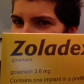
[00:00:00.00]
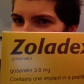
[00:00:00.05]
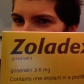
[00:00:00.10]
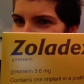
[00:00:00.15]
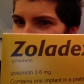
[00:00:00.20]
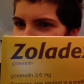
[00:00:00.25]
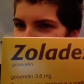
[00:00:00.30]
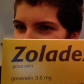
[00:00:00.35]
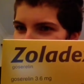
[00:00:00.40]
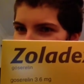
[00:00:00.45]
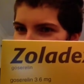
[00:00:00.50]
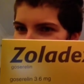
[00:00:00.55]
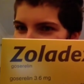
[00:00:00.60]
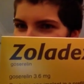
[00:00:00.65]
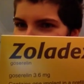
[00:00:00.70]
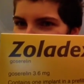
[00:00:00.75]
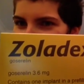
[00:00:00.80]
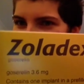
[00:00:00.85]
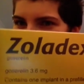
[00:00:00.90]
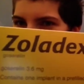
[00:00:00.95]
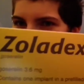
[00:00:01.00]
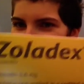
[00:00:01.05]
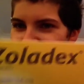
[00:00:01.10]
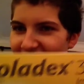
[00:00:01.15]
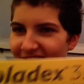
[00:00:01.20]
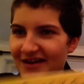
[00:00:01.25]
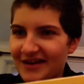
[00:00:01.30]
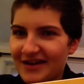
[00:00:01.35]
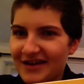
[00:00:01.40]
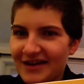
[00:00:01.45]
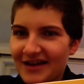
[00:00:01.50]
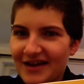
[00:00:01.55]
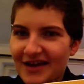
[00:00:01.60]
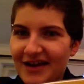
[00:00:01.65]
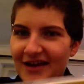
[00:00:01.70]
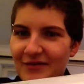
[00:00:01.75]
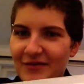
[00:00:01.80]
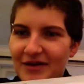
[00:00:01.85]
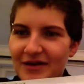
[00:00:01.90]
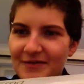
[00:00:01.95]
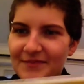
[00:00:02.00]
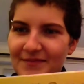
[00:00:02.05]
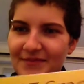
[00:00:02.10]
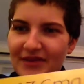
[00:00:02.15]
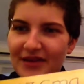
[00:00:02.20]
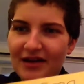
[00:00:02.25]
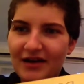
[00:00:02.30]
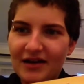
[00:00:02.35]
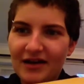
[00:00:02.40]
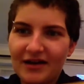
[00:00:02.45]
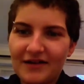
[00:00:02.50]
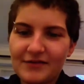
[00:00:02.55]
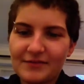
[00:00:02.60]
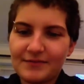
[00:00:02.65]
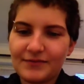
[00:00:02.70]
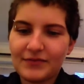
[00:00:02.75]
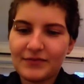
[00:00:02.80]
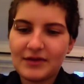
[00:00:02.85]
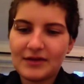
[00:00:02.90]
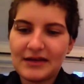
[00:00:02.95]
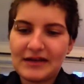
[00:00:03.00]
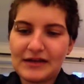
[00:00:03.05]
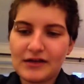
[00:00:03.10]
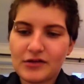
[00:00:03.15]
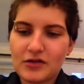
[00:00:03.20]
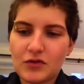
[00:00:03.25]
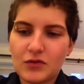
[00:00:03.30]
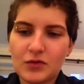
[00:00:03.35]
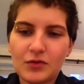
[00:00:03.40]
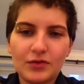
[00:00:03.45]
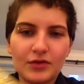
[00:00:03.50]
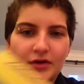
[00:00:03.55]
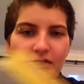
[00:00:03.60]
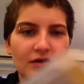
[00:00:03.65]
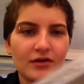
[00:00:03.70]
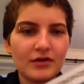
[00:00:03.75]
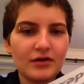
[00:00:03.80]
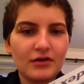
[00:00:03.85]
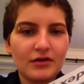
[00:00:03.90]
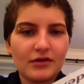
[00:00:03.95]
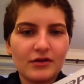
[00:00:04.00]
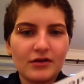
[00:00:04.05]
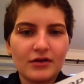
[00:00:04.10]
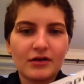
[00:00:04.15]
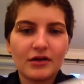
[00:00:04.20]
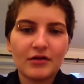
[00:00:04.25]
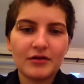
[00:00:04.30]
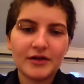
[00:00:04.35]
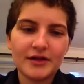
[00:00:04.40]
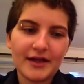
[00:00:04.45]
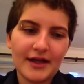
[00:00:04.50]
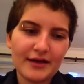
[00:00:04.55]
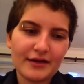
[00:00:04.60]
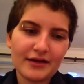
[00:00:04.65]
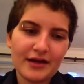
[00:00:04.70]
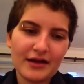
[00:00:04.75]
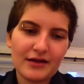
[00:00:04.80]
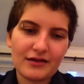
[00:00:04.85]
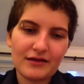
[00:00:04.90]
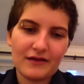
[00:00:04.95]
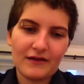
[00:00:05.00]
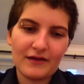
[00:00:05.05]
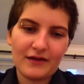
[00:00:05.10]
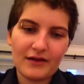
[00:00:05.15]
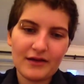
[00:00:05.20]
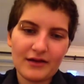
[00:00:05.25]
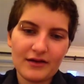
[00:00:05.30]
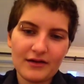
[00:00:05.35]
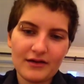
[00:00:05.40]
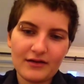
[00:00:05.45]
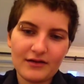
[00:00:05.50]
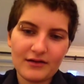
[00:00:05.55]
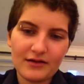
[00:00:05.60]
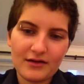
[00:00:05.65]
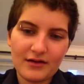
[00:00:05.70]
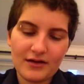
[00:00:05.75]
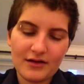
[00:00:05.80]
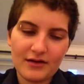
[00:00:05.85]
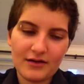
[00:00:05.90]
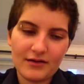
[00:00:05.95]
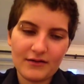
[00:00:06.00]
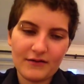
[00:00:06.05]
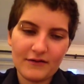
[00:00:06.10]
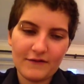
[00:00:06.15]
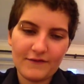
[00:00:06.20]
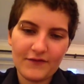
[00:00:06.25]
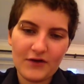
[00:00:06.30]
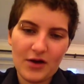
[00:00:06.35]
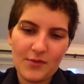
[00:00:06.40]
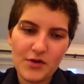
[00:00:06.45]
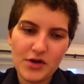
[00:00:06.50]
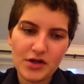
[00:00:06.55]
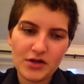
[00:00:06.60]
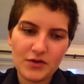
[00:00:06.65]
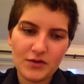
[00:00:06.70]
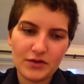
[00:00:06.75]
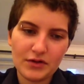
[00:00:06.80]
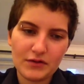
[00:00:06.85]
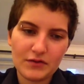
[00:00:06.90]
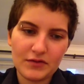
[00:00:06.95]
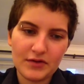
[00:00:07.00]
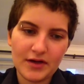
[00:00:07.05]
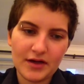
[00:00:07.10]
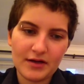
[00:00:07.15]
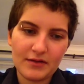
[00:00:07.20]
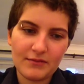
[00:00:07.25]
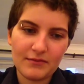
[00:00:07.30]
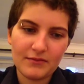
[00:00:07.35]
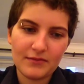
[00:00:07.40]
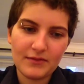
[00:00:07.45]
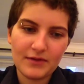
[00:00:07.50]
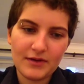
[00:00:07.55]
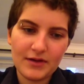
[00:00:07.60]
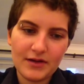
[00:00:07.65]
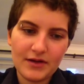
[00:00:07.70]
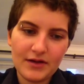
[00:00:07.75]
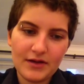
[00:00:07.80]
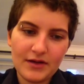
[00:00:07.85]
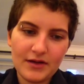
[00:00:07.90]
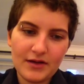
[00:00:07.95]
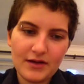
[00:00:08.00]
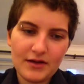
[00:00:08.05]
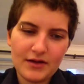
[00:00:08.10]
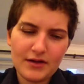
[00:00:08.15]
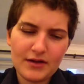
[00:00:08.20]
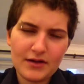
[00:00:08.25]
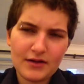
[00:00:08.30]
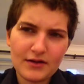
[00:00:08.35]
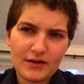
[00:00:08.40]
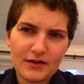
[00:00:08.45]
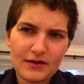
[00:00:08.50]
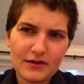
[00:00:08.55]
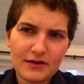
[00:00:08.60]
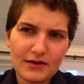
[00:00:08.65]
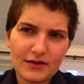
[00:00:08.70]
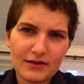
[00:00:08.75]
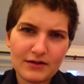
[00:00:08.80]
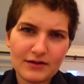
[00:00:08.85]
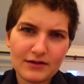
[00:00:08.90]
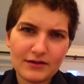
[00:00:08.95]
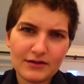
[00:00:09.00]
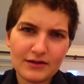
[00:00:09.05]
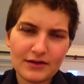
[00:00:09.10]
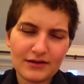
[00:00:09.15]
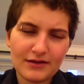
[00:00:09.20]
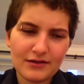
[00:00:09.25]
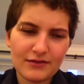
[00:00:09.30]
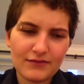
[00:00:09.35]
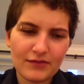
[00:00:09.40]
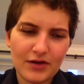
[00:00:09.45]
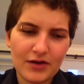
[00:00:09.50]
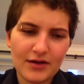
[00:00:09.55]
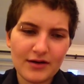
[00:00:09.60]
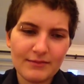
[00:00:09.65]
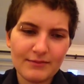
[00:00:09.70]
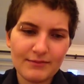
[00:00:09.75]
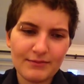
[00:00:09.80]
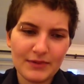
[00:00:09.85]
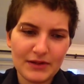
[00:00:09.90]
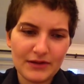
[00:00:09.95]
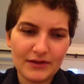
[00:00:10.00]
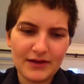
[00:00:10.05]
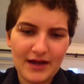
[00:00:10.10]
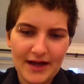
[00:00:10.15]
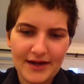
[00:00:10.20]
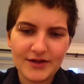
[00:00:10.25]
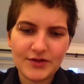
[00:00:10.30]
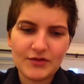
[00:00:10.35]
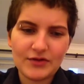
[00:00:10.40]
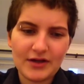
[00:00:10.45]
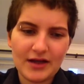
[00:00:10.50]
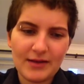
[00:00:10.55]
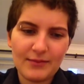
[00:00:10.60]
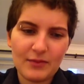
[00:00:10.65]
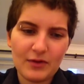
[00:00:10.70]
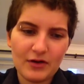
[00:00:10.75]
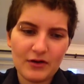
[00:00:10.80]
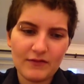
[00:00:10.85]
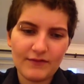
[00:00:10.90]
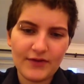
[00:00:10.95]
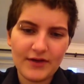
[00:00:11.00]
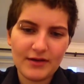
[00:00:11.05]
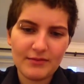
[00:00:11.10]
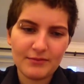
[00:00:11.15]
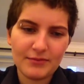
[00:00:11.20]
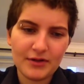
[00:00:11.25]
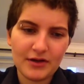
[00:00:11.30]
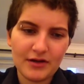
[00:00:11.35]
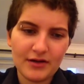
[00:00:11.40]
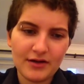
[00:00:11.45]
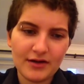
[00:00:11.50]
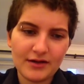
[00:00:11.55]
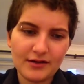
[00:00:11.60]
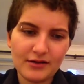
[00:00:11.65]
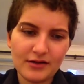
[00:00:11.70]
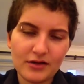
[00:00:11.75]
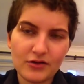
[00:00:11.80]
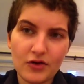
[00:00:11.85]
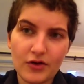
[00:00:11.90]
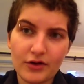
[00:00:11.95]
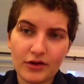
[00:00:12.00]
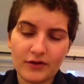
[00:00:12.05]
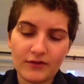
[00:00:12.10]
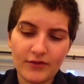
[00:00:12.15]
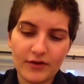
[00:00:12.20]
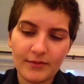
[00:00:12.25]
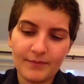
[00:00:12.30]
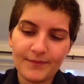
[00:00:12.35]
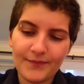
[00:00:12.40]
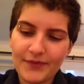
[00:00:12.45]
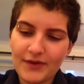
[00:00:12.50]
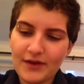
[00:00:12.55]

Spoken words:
it is. Anyway, it's called Zoladex, that's the pharmaceutical name. I think that's right, but the actual name of the implant is Gosling.